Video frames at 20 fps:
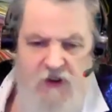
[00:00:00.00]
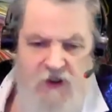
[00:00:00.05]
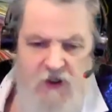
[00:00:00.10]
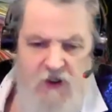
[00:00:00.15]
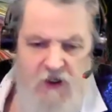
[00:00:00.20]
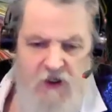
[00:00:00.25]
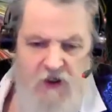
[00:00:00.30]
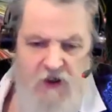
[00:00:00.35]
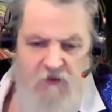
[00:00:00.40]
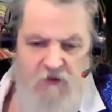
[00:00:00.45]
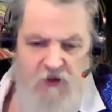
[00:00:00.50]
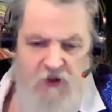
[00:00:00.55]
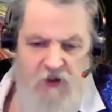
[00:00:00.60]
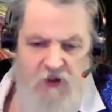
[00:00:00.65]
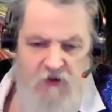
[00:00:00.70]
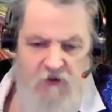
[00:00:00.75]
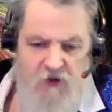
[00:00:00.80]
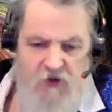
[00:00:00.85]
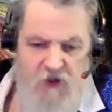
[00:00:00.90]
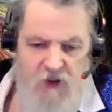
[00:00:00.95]
Hello,
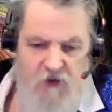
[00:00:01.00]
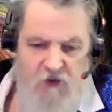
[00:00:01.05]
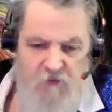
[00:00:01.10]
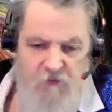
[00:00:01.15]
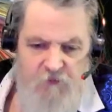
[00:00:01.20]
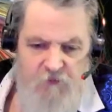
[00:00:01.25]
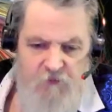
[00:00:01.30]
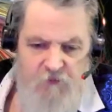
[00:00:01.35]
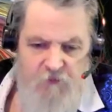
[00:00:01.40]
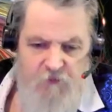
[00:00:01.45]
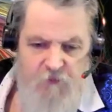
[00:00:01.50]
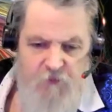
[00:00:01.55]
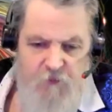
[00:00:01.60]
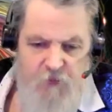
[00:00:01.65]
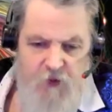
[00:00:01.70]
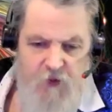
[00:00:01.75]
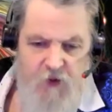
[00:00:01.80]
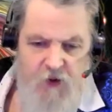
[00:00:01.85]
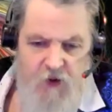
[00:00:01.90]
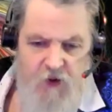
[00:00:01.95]
hello, hello.
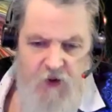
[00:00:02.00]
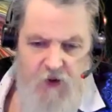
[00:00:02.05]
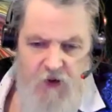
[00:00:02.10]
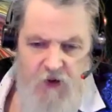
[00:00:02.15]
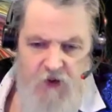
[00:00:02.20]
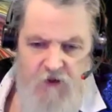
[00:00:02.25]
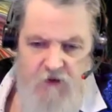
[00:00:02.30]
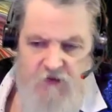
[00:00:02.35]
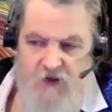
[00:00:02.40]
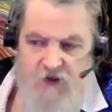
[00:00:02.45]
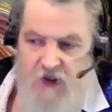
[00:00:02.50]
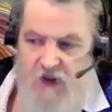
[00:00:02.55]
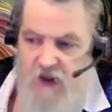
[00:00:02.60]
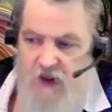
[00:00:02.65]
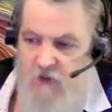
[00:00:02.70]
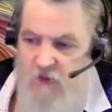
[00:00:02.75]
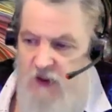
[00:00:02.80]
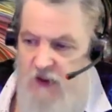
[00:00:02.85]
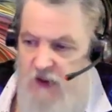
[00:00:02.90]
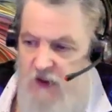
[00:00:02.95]
Say
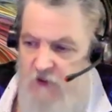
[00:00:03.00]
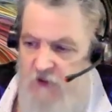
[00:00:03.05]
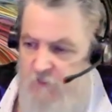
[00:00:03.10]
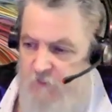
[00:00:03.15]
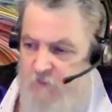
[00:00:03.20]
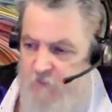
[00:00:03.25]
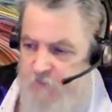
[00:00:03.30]
again, Beena?